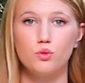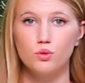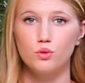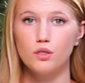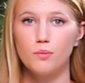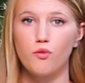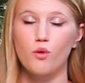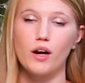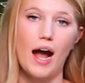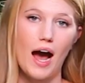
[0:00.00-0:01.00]
cool
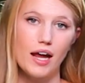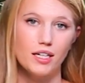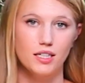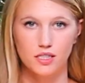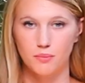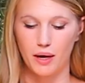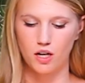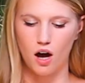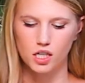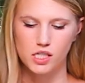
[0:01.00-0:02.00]
before adding it to my
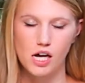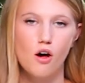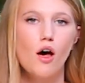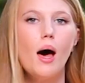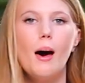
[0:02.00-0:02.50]
cocktail.